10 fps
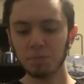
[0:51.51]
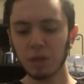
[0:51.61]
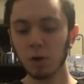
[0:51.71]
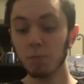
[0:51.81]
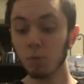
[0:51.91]

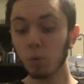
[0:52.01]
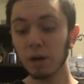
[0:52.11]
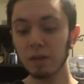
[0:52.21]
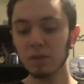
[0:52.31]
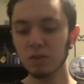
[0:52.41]
now I've been
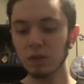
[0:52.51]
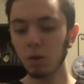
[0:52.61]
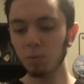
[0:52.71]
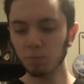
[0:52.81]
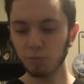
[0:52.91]
wanting this
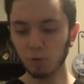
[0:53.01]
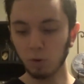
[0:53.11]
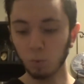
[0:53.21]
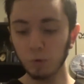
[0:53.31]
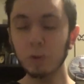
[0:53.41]
album
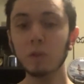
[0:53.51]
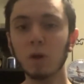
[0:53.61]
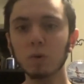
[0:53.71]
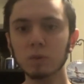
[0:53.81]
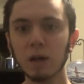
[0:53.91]
for a really
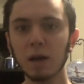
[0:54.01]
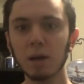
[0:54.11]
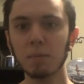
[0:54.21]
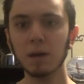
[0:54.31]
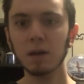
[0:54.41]
long
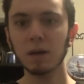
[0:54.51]
time,